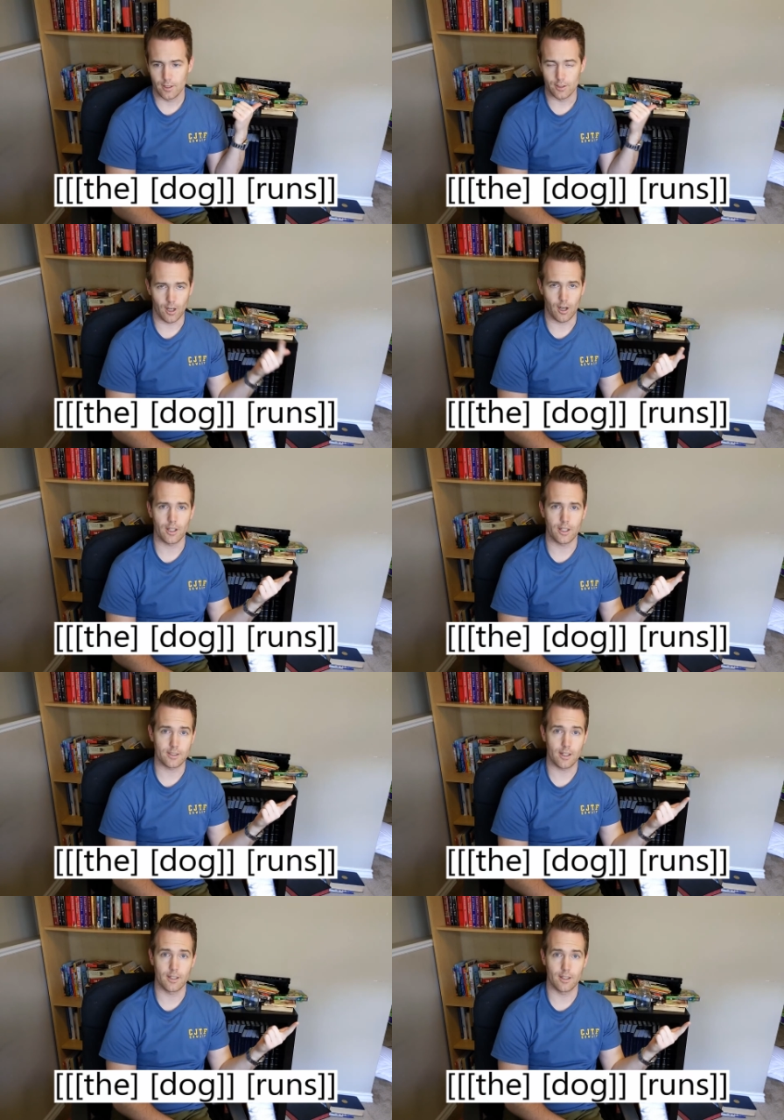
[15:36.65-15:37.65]
Dog is
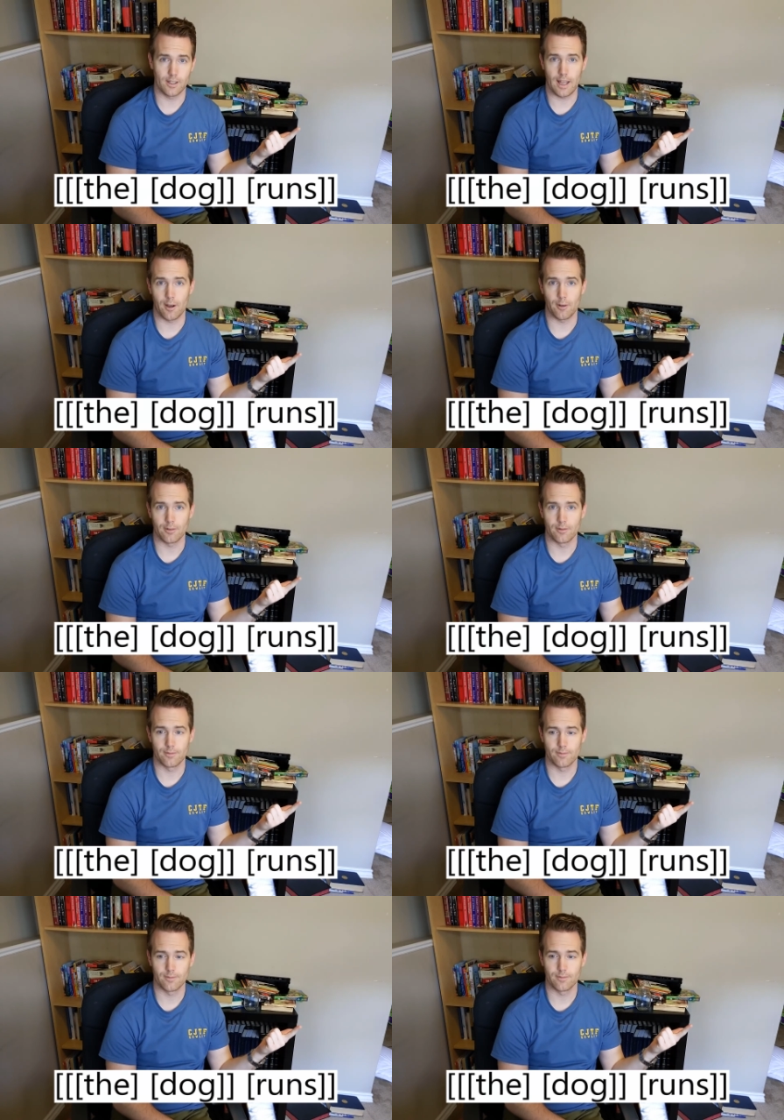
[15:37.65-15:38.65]
the noun,
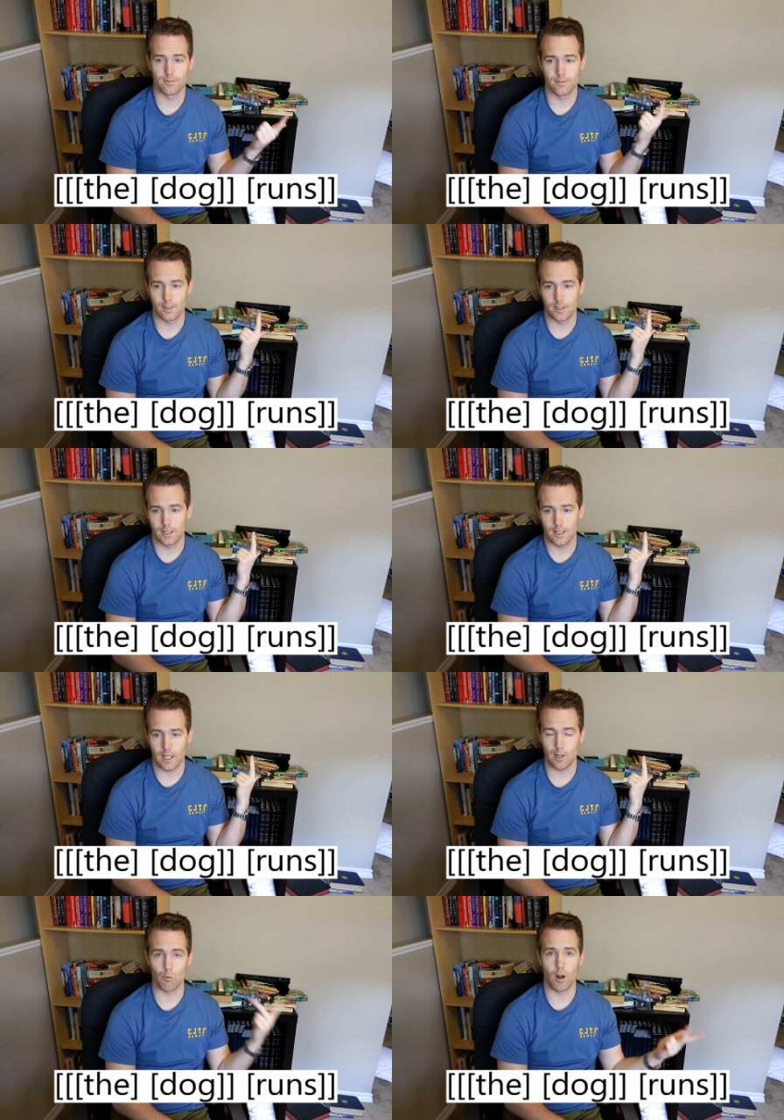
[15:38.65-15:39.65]

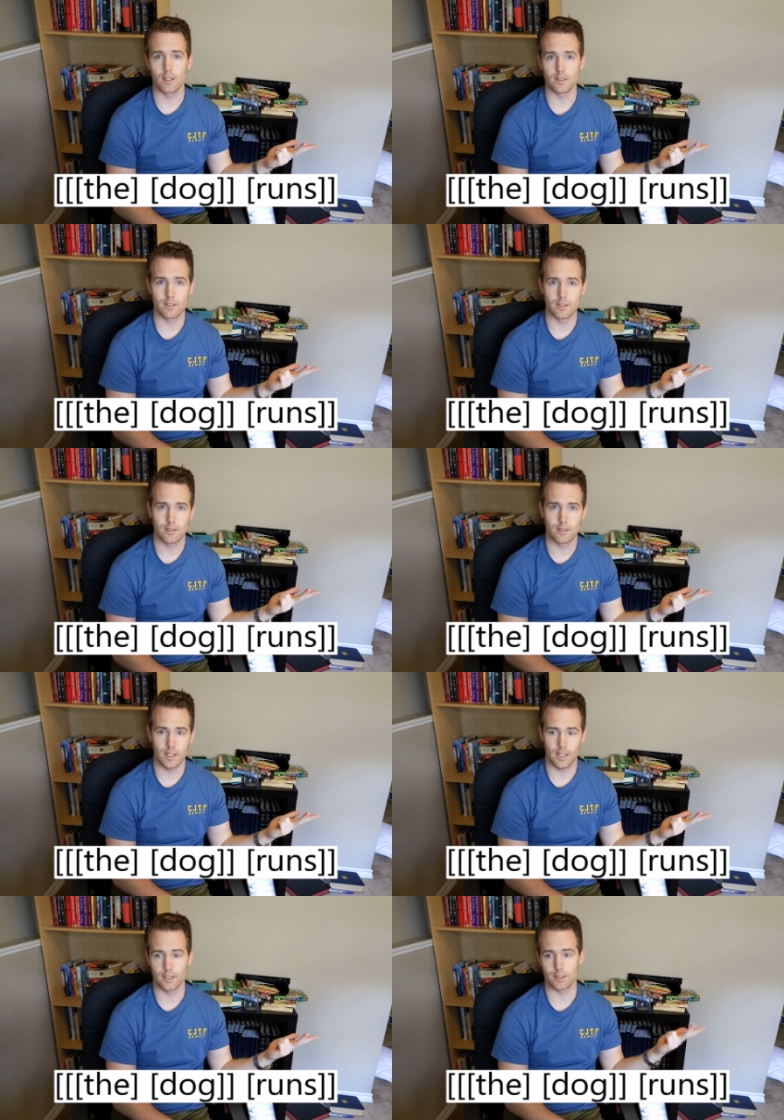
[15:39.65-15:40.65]
and runs
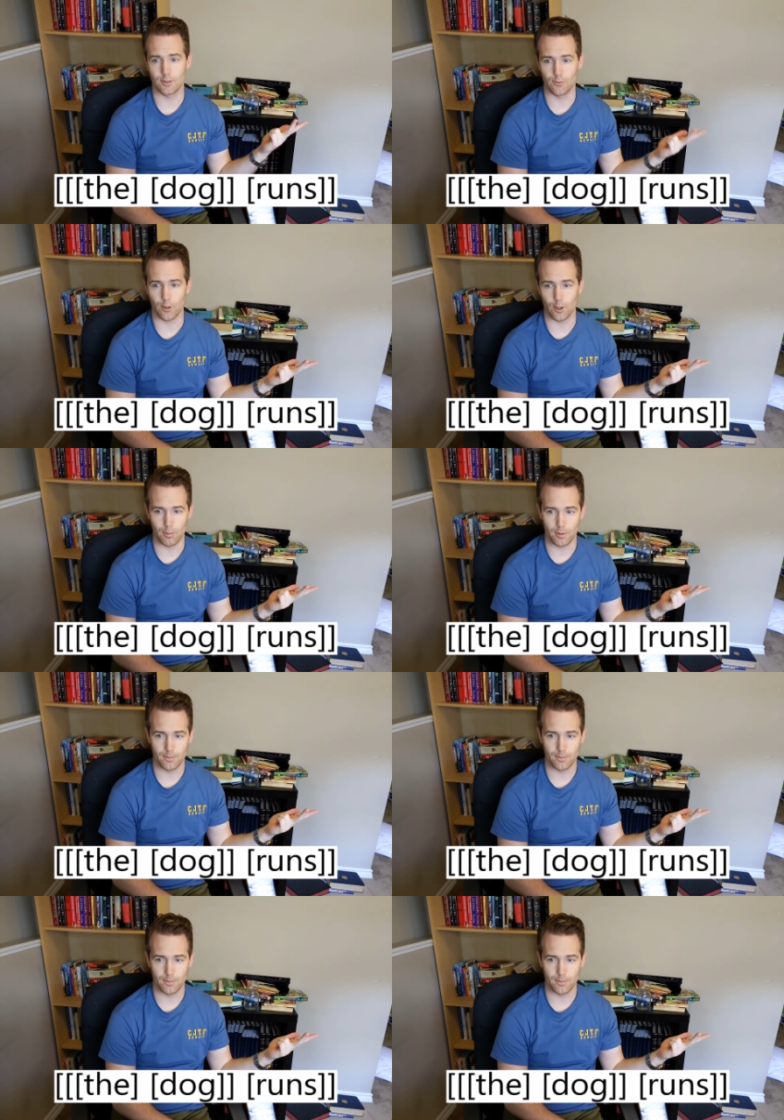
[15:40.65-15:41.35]
is the verb.